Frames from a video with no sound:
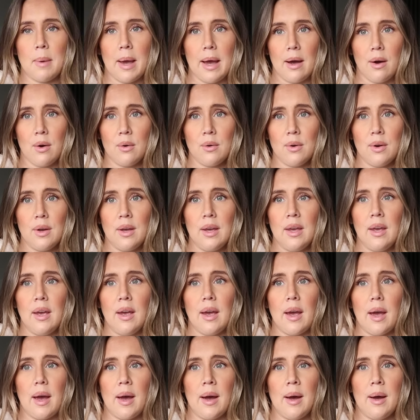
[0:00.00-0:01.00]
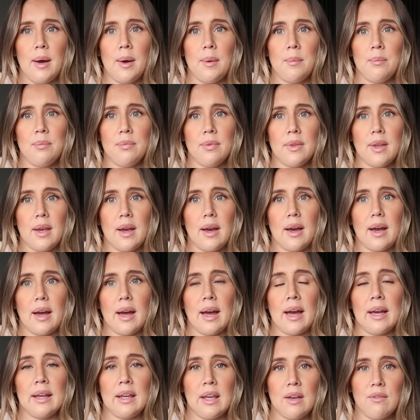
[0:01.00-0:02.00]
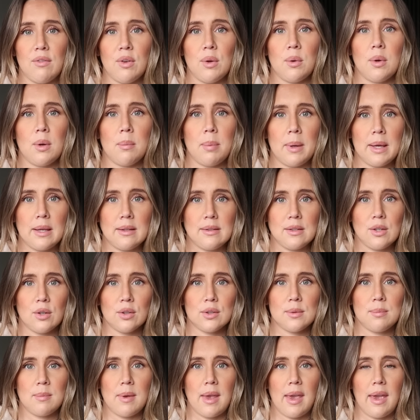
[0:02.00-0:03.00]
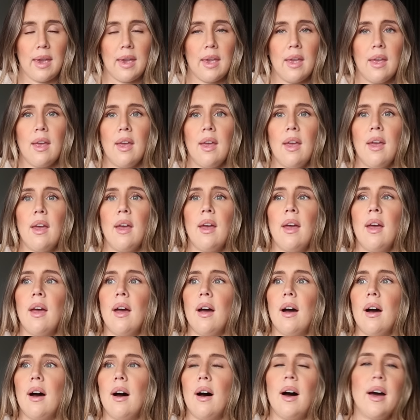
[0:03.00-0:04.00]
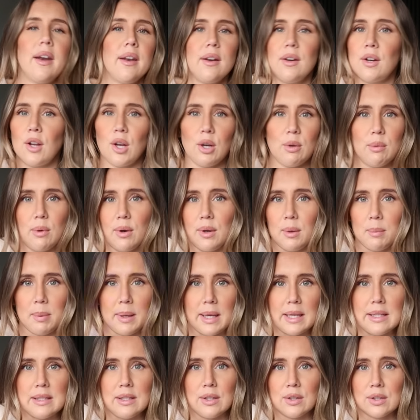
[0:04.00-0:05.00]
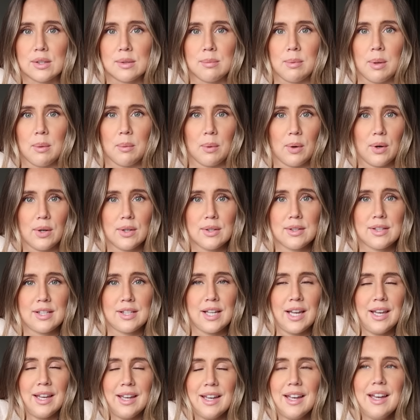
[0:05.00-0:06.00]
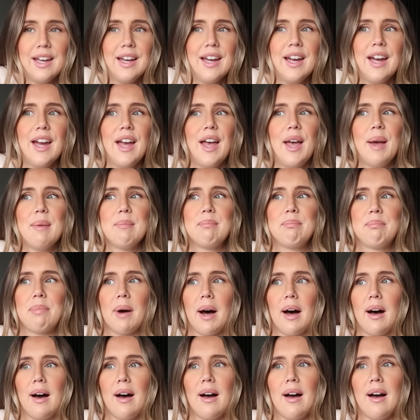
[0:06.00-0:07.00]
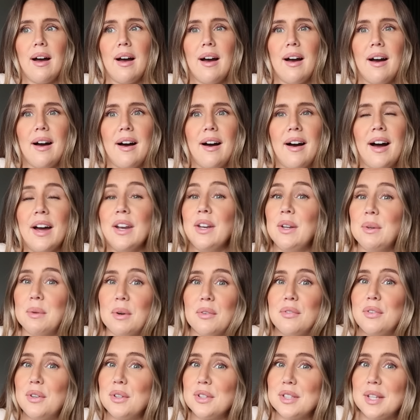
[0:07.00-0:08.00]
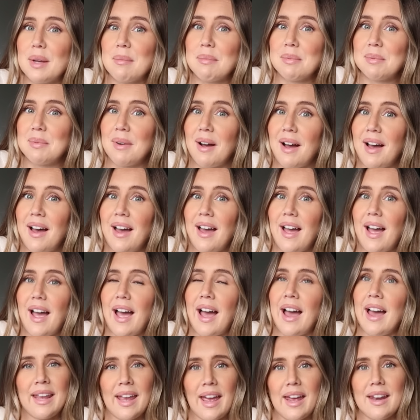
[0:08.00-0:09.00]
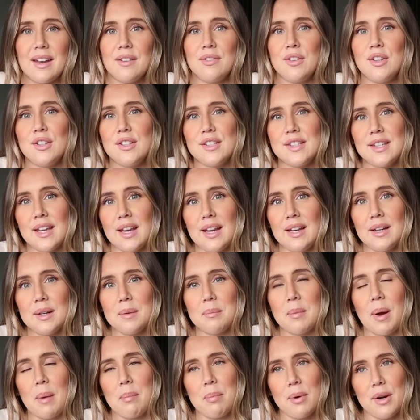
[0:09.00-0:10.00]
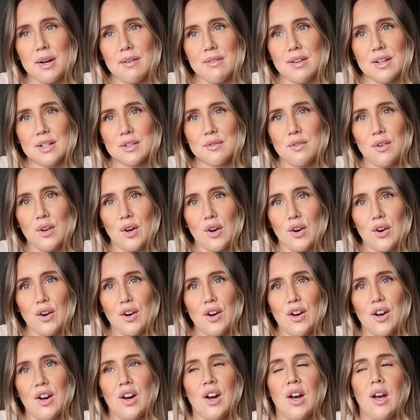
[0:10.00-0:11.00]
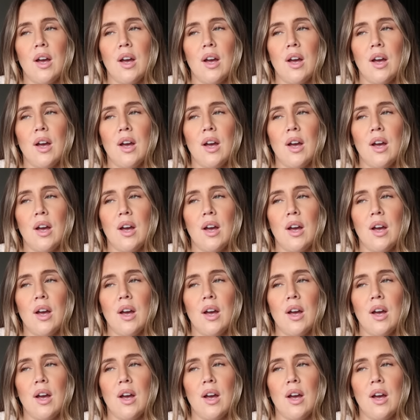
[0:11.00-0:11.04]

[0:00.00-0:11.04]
out, and give you an episiotomy. I didn't know what an episiotomy was, but I knew what forceps were. Again, if you'd seen my previous vlog,